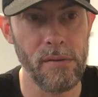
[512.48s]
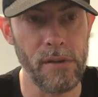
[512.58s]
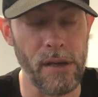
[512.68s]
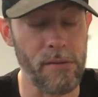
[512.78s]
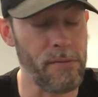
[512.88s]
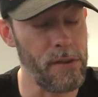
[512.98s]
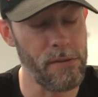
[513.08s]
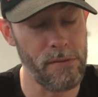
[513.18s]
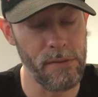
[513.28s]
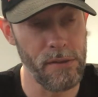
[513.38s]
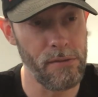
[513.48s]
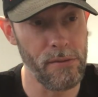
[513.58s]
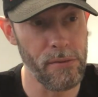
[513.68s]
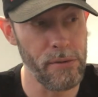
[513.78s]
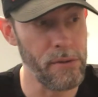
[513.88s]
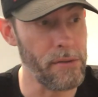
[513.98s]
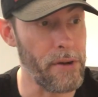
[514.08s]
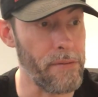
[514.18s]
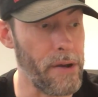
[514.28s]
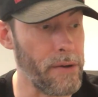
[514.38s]
yeah, it's, it's, it's still a really
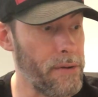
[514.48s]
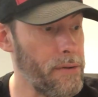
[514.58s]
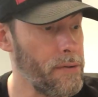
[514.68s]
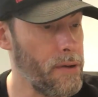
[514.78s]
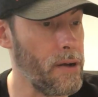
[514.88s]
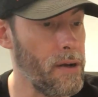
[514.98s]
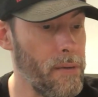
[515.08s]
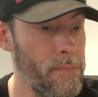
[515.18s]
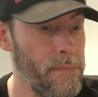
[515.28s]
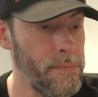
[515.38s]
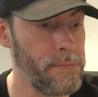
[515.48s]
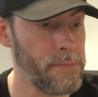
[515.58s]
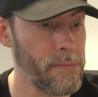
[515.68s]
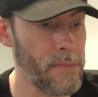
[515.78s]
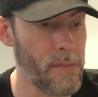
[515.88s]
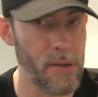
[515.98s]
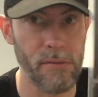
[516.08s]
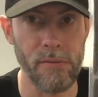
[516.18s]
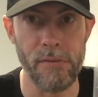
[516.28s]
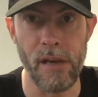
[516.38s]
great record. Um,
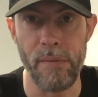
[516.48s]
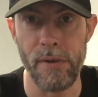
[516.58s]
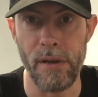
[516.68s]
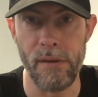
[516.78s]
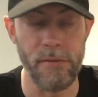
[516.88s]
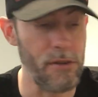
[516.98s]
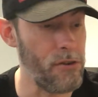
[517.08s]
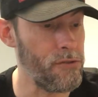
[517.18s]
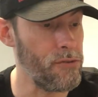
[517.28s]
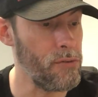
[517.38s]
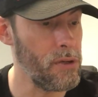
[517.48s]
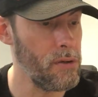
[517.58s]
so I was happy it got reissued.